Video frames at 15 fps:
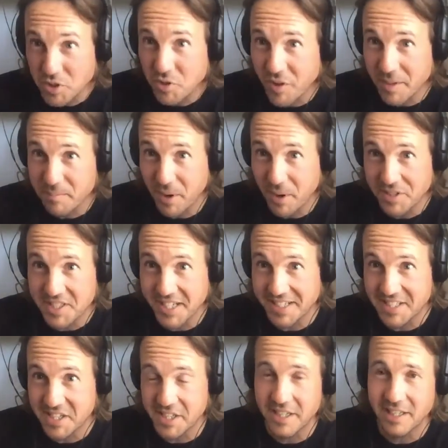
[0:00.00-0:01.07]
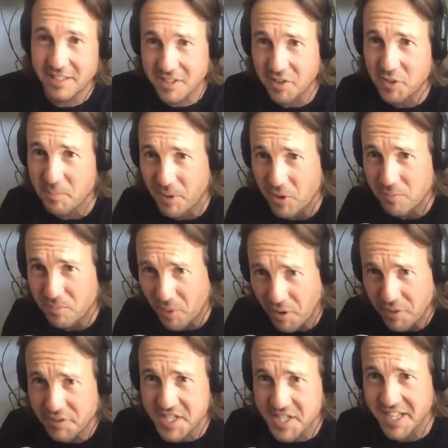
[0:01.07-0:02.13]
would drink bone set tea. He's got the bone
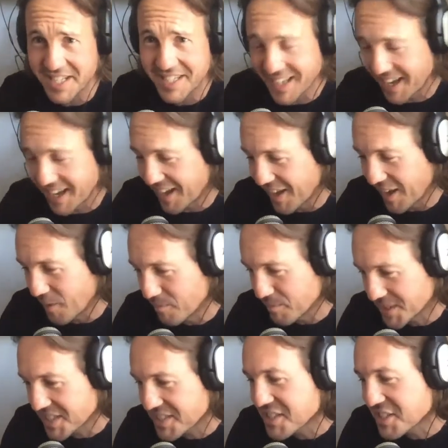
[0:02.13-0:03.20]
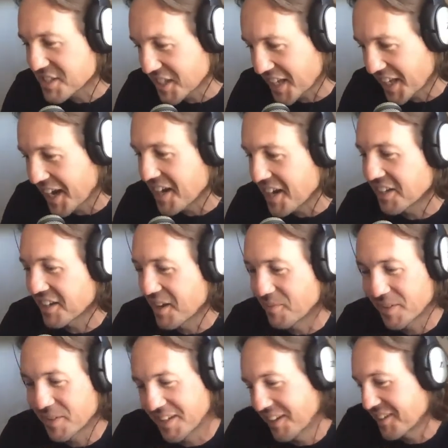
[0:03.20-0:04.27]
broth tea. Um, but this is the Canadian
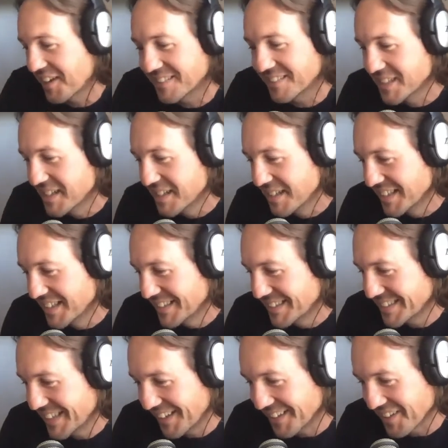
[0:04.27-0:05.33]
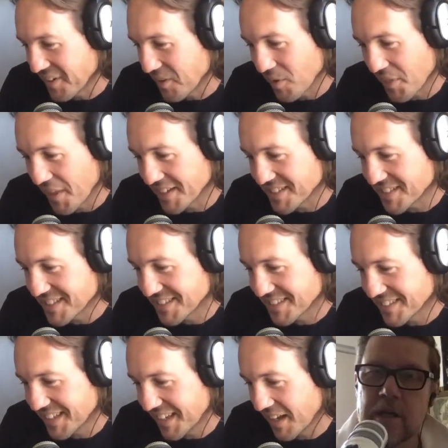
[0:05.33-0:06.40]
company. I don't, I, yeah, I don't know what that is.
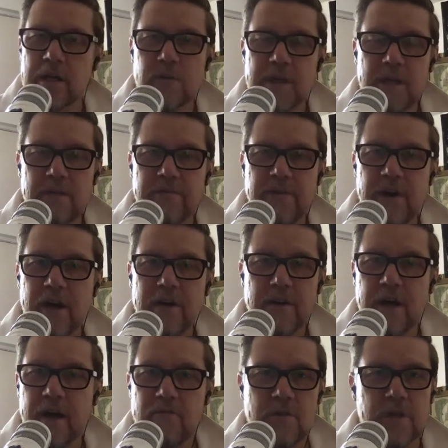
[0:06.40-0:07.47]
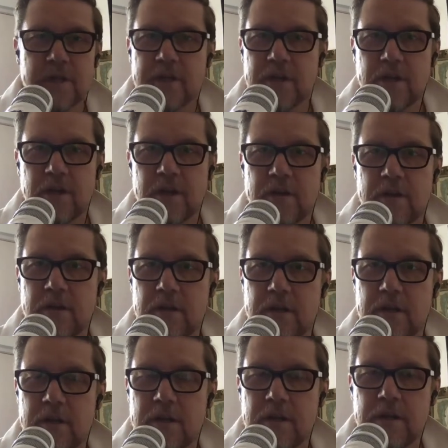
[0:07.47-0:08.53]
Yeah, uh, I know what it is. I, I really got to know.